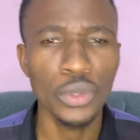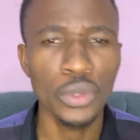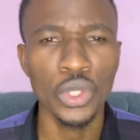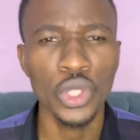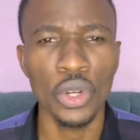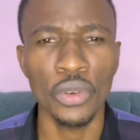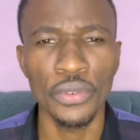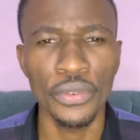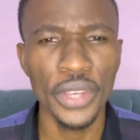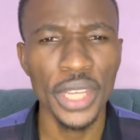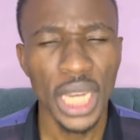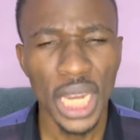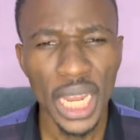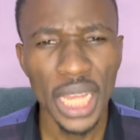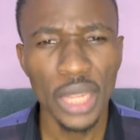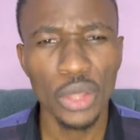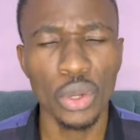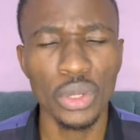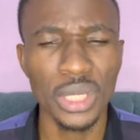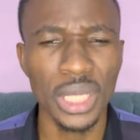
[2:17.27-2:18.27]
with your faith.
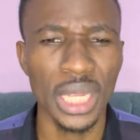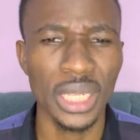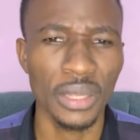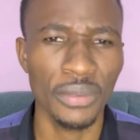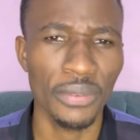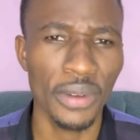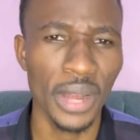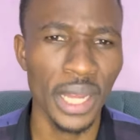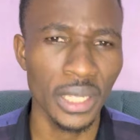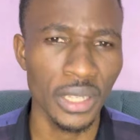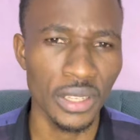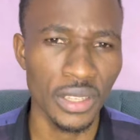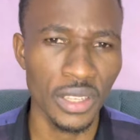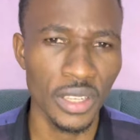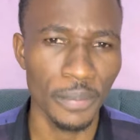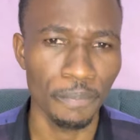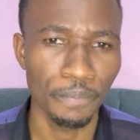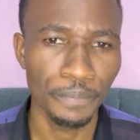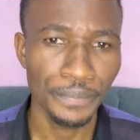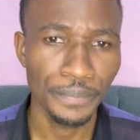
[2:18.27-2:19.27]
Let us testify as a
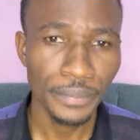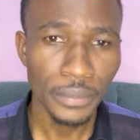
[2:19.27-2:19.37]
team.